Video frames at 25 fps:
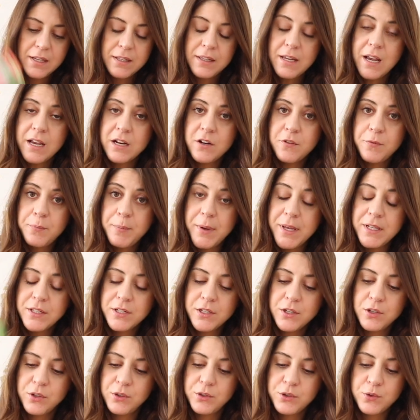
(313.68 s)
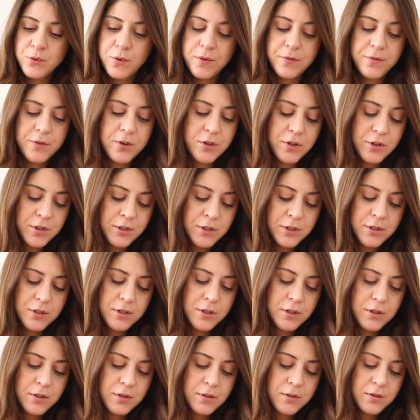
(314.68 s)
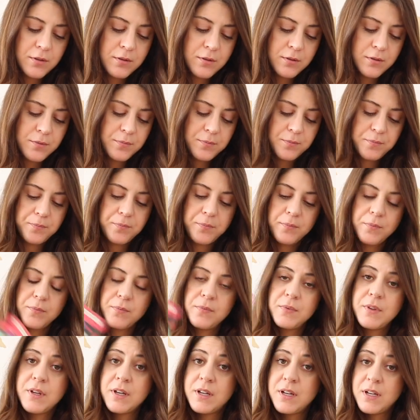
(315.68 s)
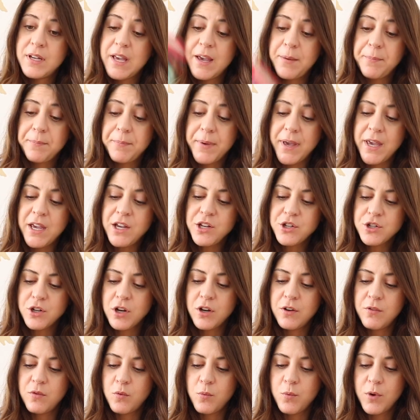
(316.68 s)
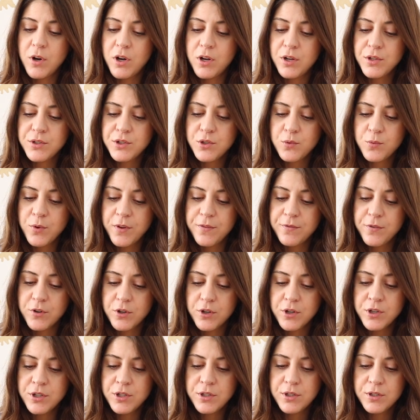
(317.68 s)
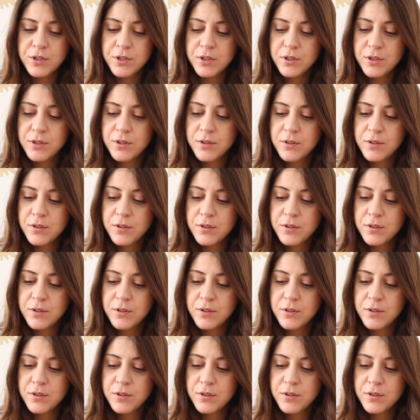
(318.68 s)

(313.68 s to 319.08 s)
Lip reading: Nine of Pentacles reversed. The Page of Wands reversed.